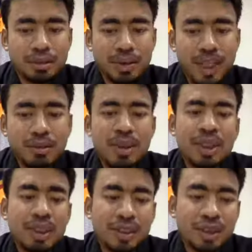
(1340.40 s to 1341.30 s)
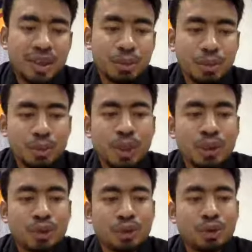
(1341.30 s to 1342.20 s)
every country would
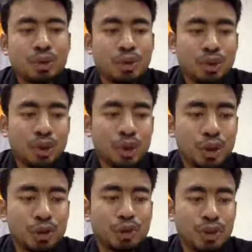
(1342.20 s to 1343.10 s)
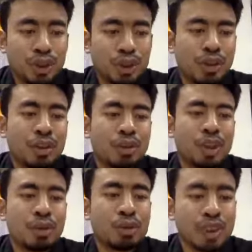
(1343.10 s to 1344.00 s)
want to use or launch
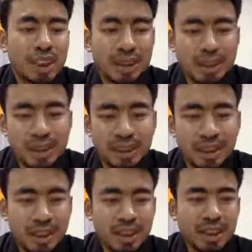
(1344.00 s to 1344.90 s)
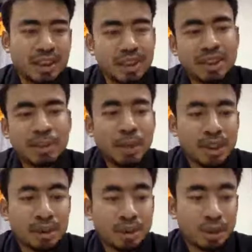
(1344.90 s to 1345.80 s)
their own satellite in certain
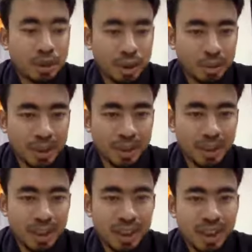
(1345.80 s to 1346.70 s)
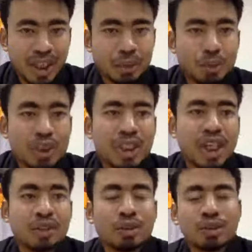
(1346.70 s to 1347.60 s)
particular orbit, and we
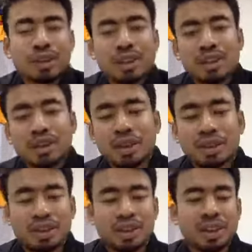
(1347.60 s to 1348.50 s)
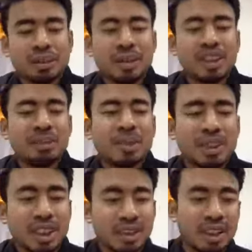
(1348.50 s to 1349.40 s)
cannot launch multiple
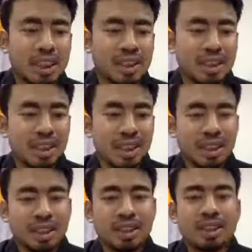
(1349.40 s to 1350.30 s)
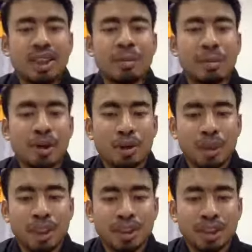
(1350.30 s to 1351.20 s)
satellites in the same
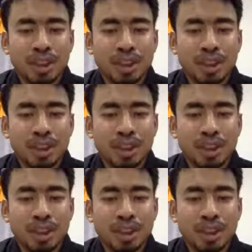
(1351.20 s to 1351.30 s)
orbit.